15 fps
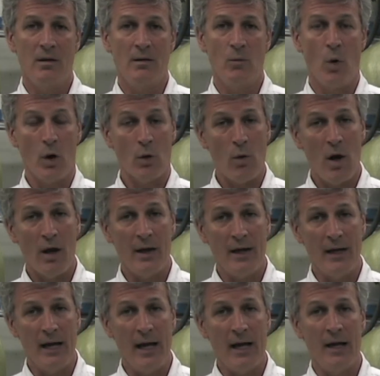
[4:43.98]
water
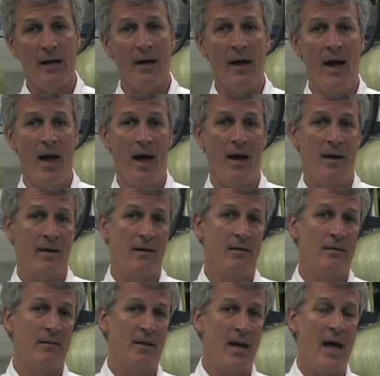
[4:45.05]
quality data,
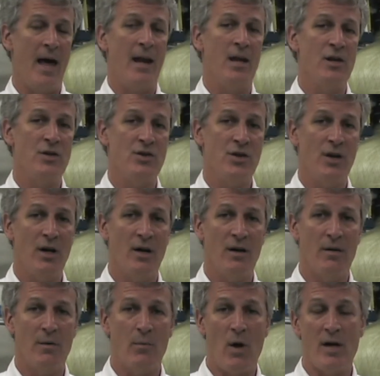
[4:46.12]
and the
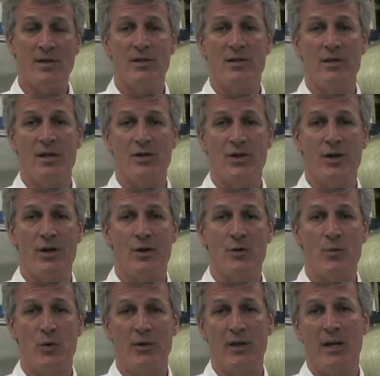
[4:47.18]
AdEdge process engineers
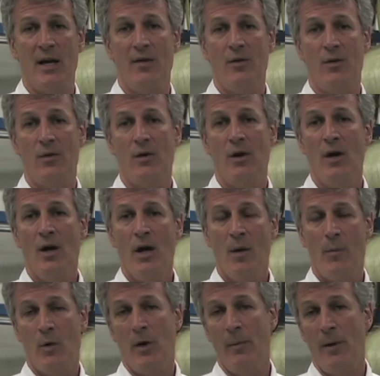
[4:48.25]
put together a
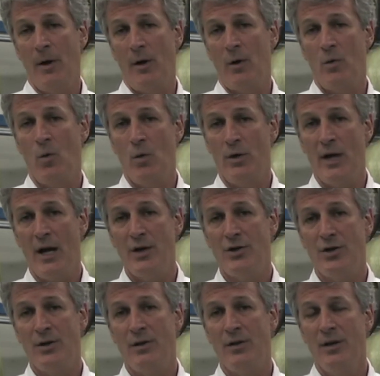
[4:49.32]
preliminary
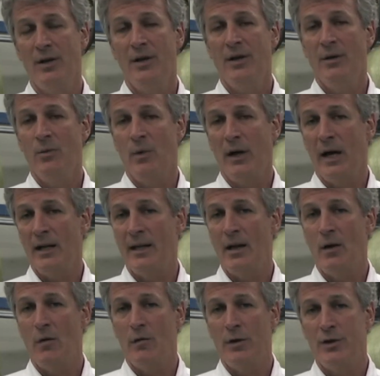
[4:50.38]
quotation. We got
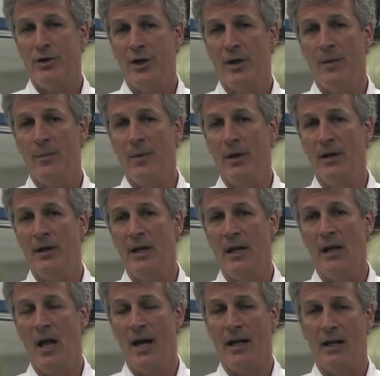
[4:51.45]
that over to Jim, and they
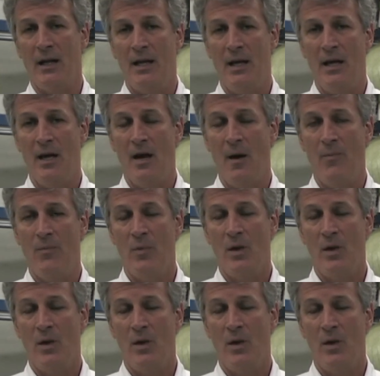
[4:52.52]
liked the